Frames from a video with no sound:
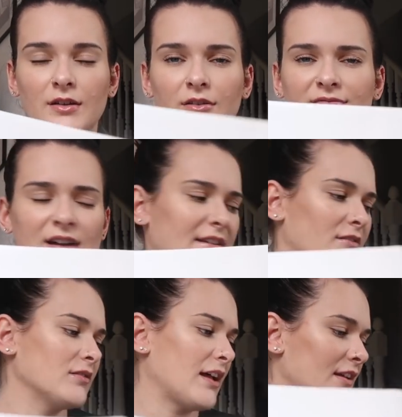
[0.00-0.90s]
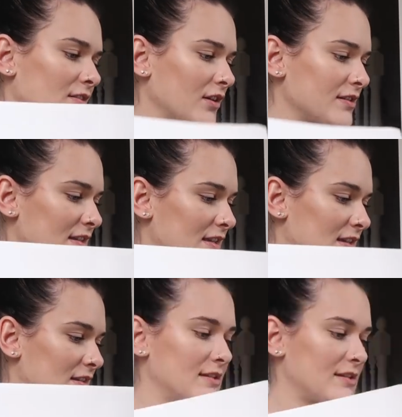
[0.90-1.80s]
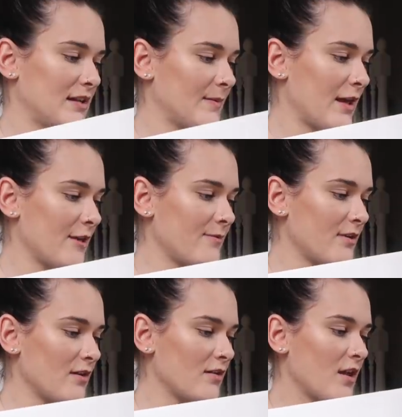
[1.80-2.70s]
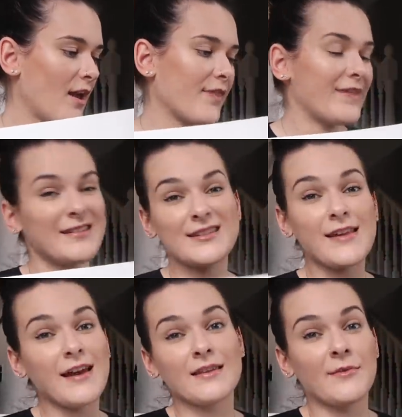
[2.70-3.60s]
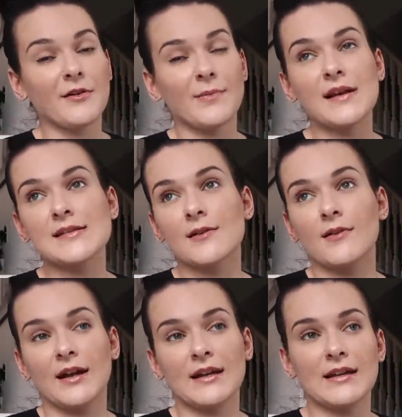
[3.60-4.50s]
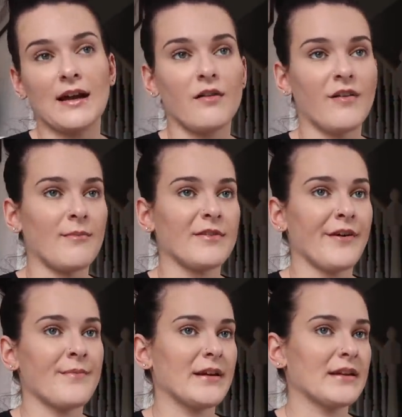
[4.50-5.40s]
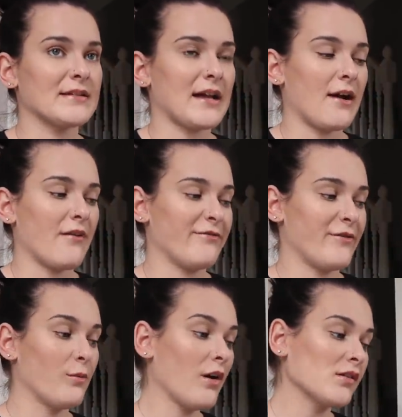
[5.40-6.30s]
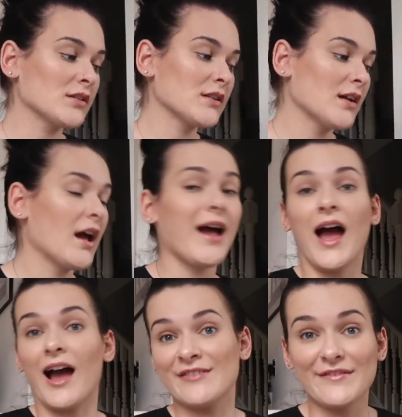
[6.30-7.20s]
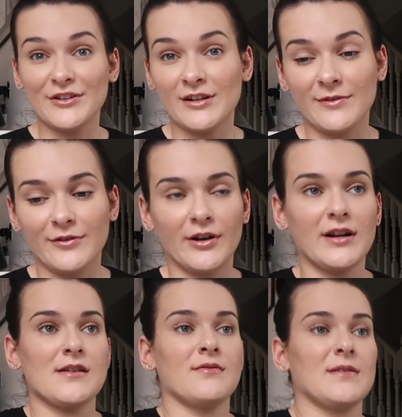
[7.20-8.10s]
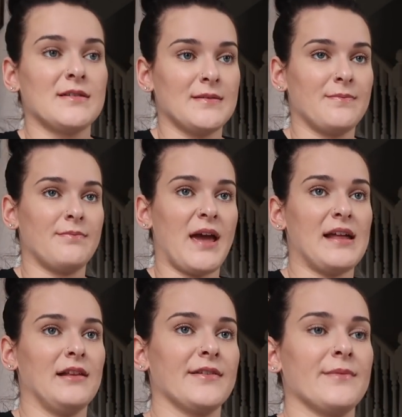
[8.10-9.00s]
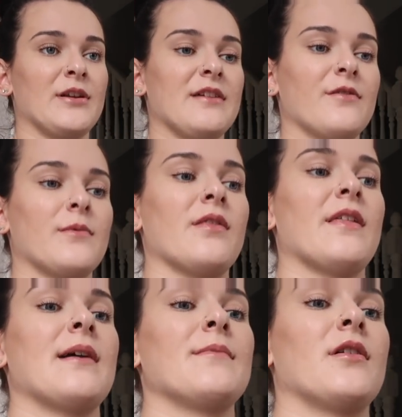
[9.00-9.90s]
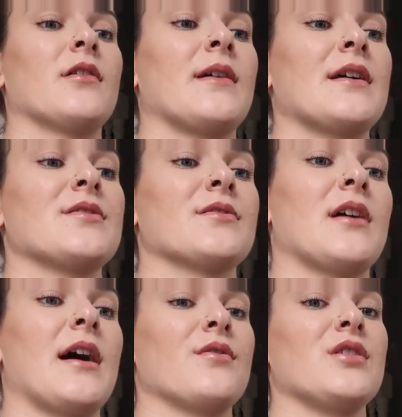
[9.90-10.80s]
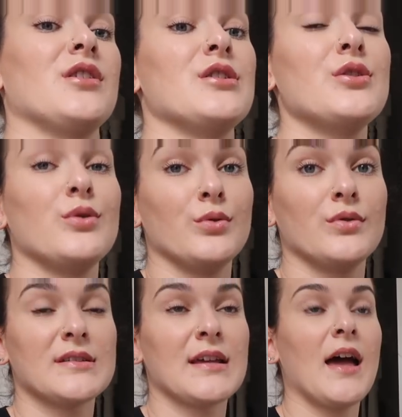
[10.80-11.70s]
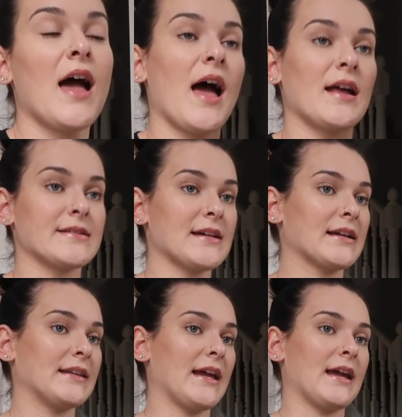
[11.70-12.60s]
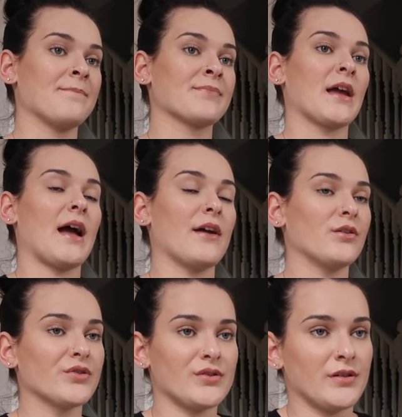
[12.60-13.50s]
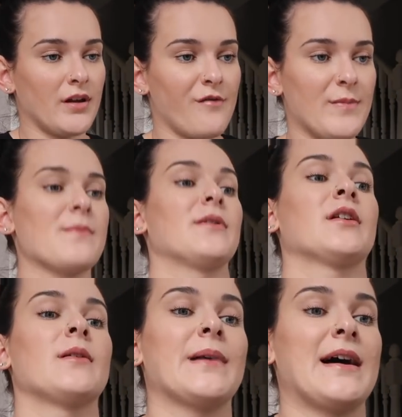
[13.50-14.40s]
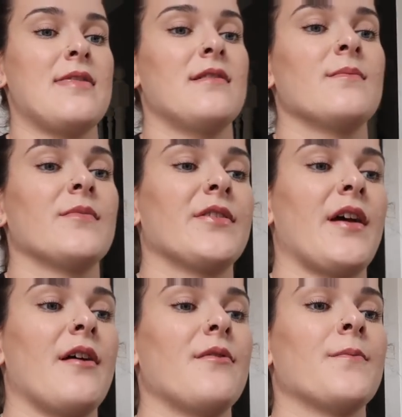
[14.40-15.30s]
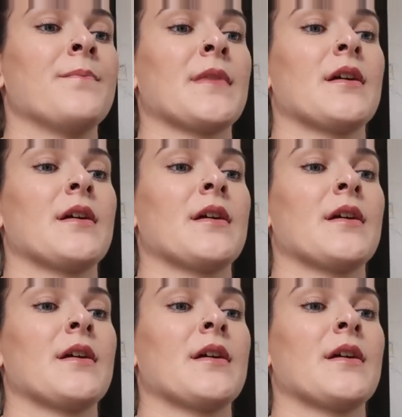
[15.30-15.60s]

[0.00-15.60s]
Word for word: not vinyl like glossy sticker paper this is like the most basic one I can get off Amazon because for one I've never done it before and I don't want to pay lots of money for one that I'm not quite sure how to use and secondly I also don't know if people are going to buy them so